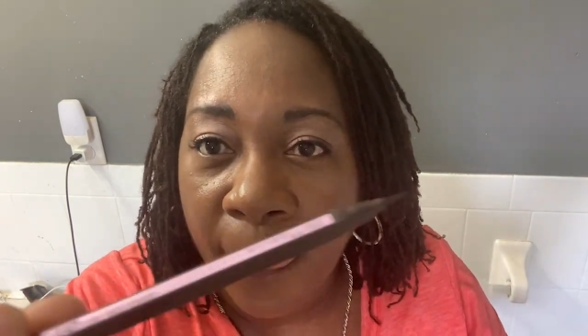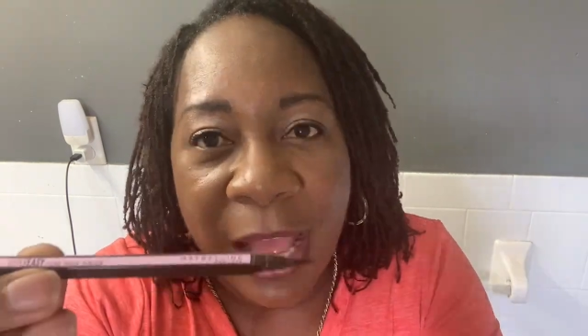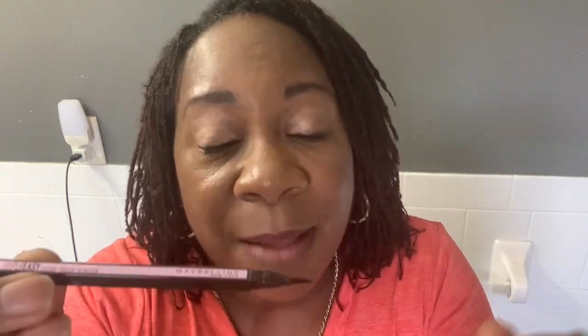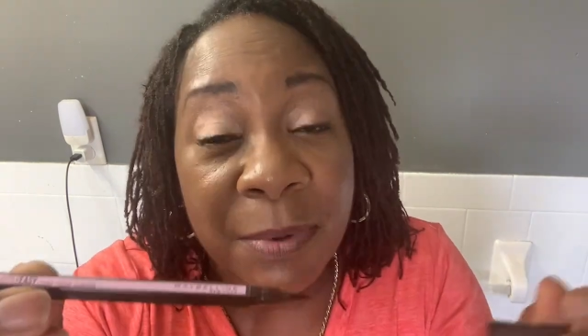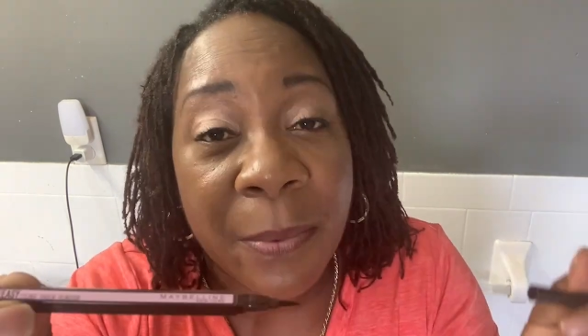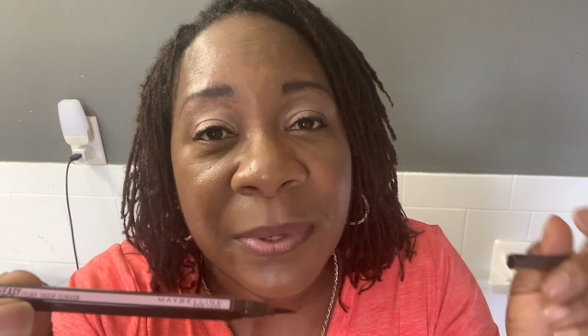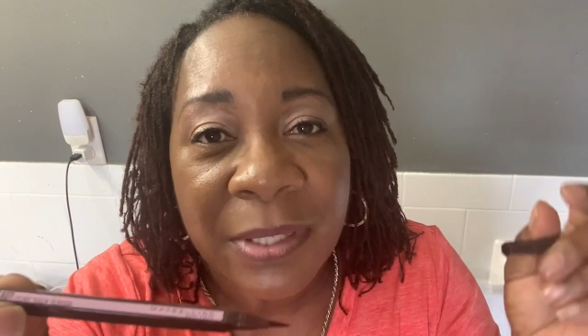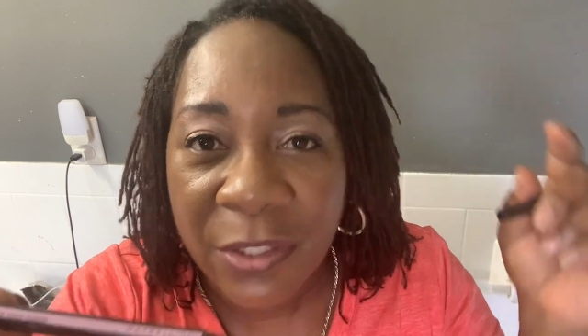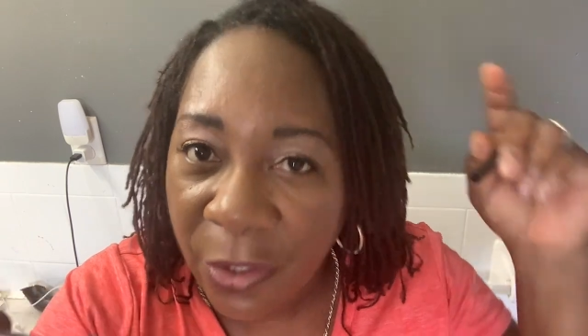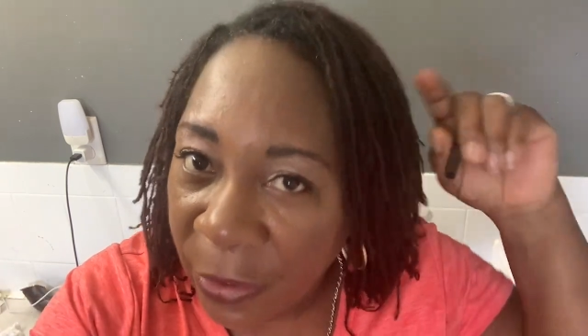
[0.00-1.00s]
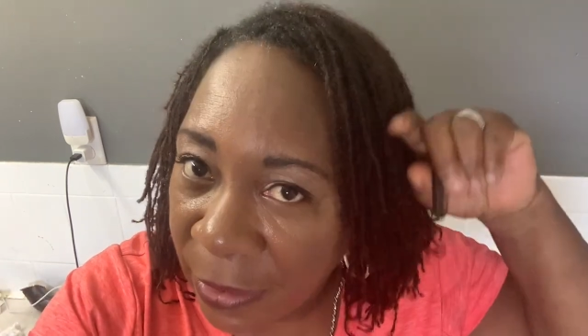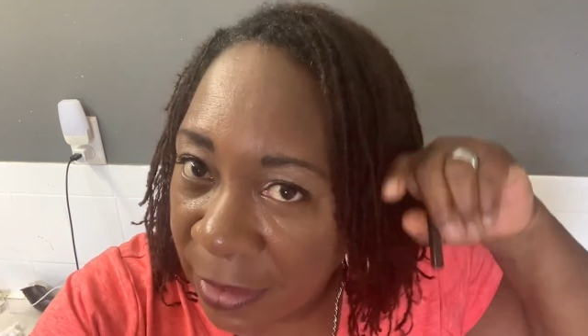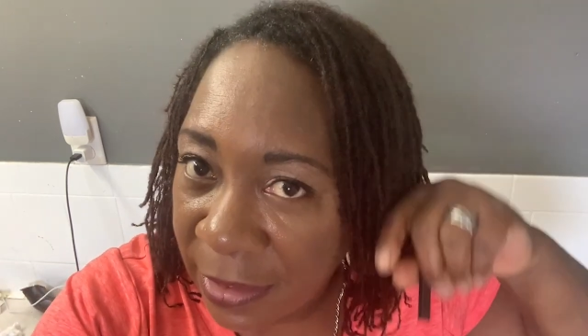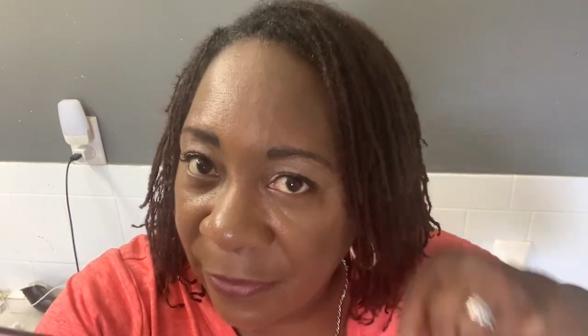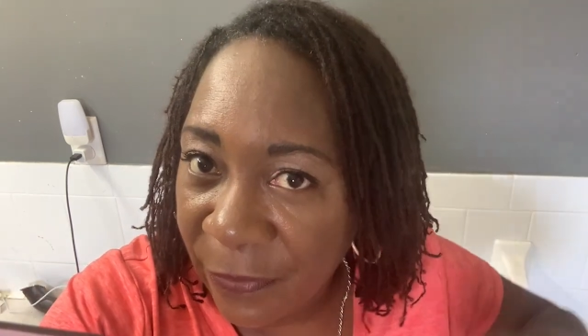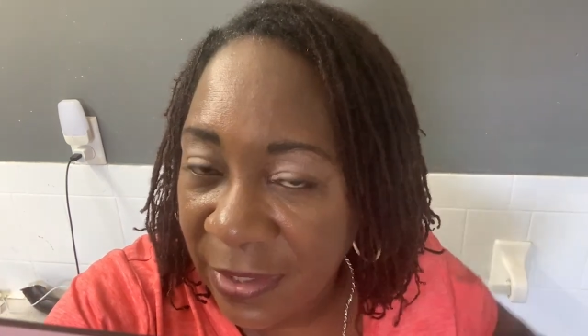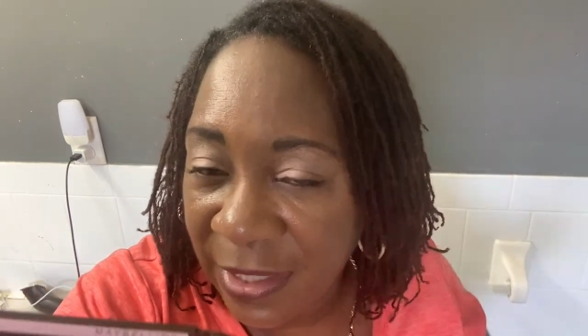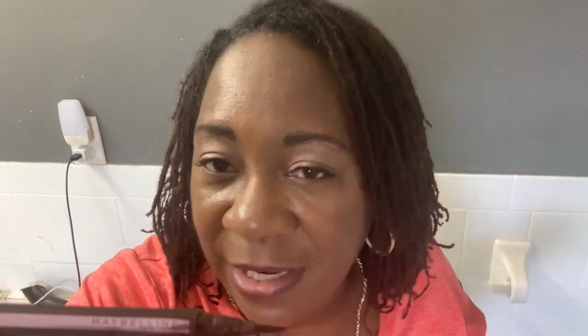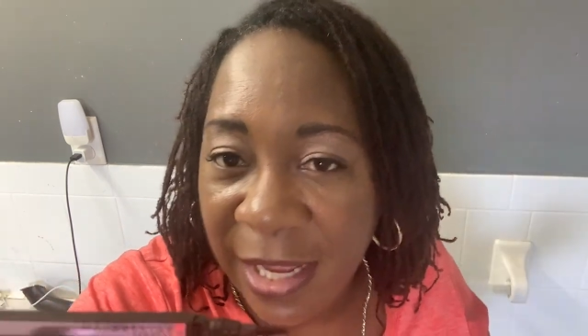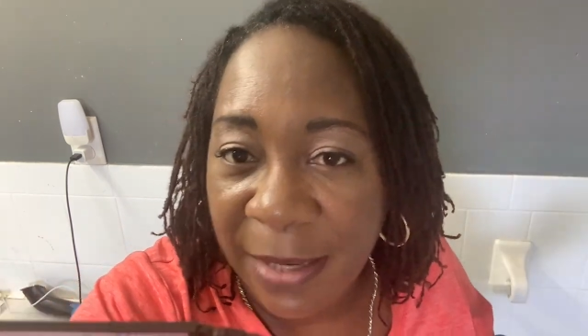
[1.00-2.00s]
I'm going to show you the difference in
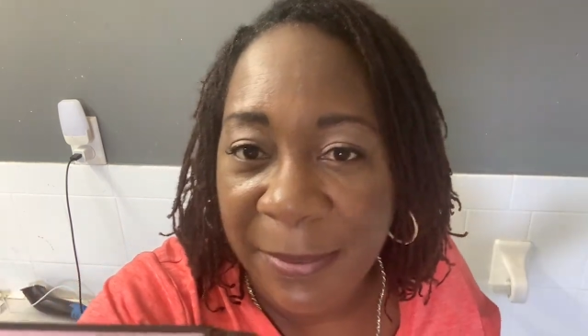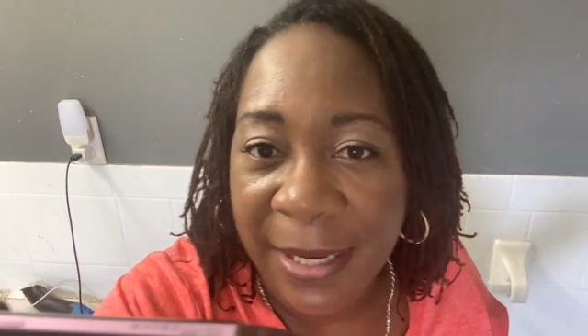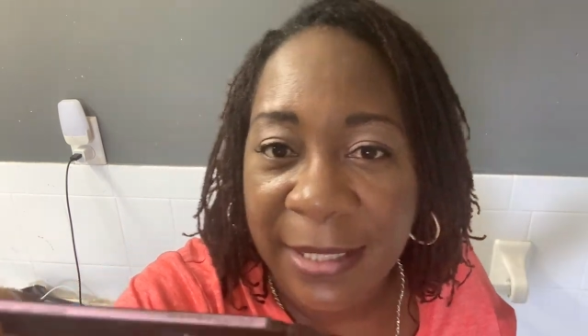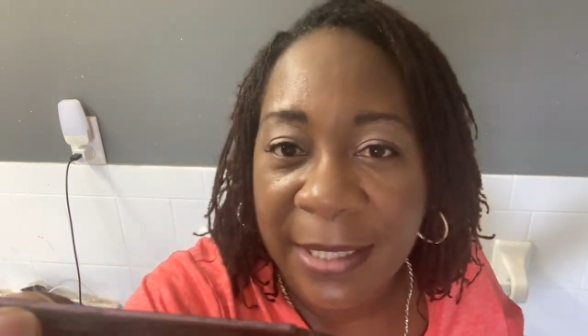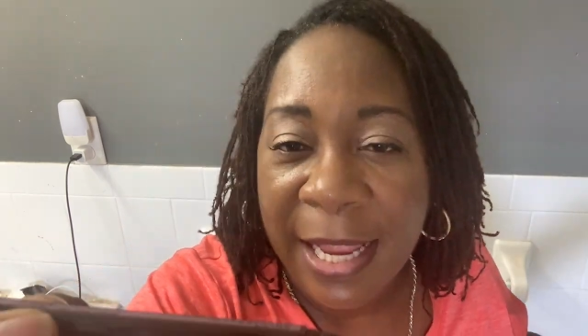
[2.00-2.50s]
color because,